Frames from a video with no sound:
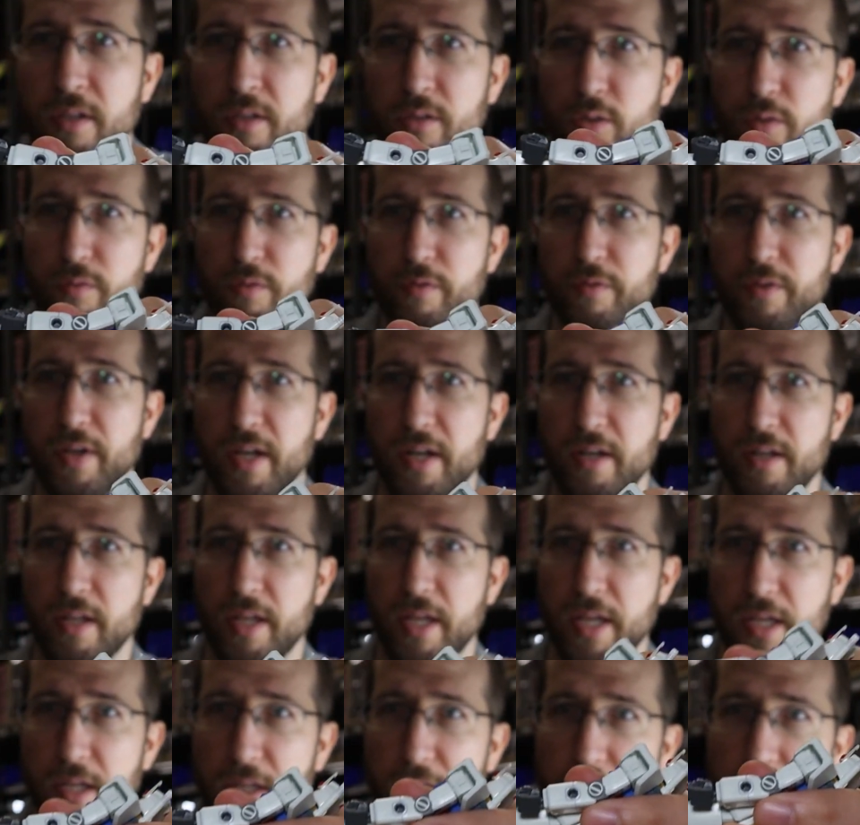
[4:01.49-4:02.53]
So if we've got
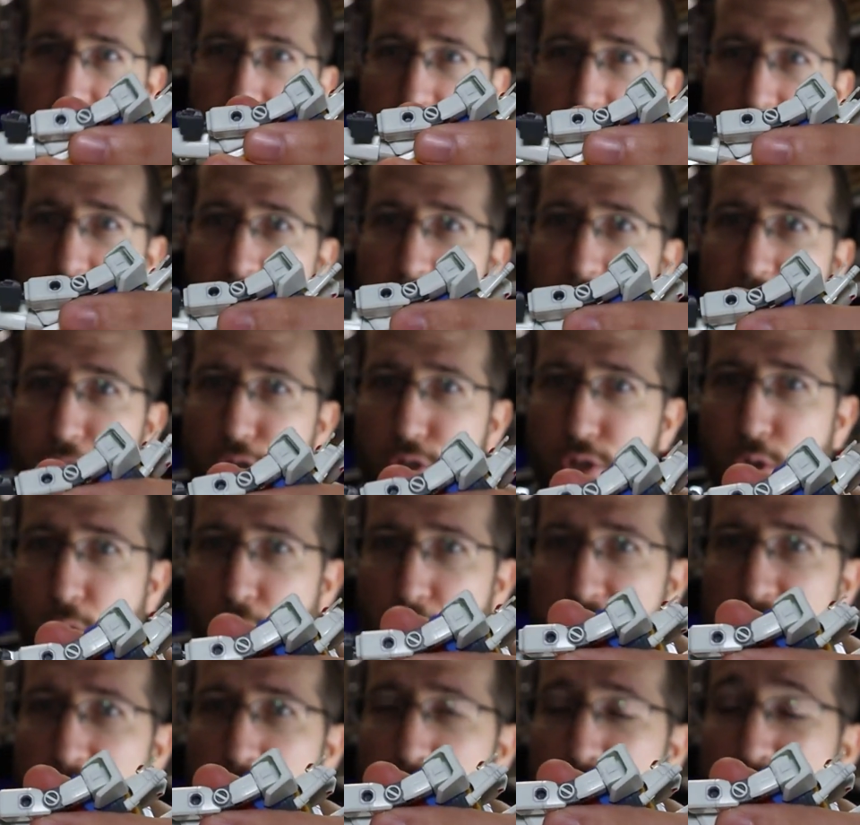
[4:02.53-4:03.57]
a
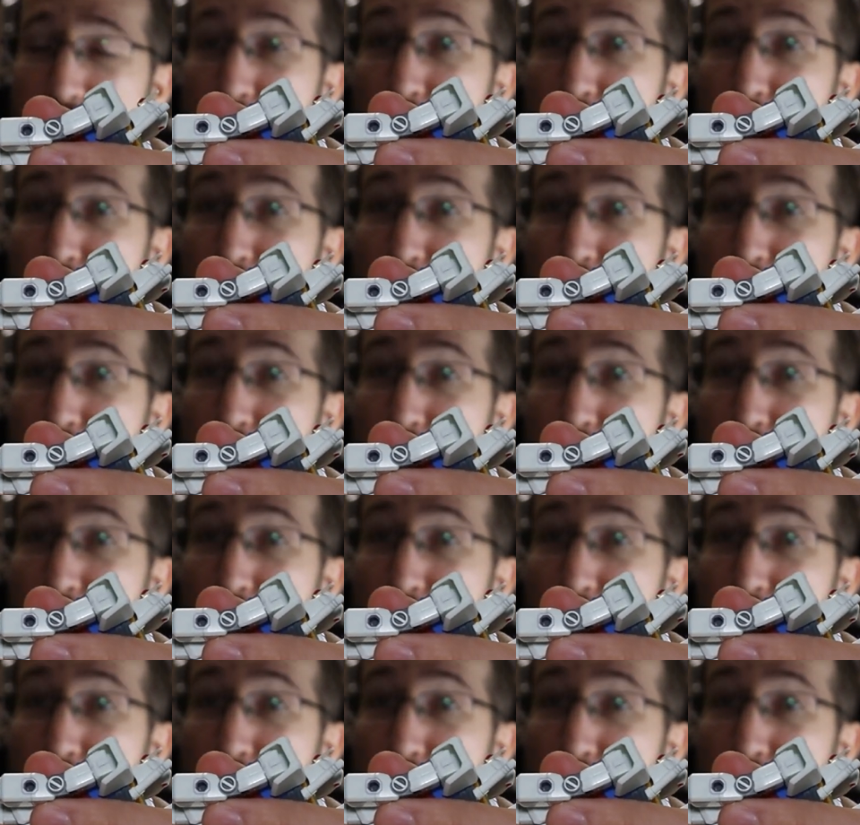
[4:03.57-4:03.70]
joint with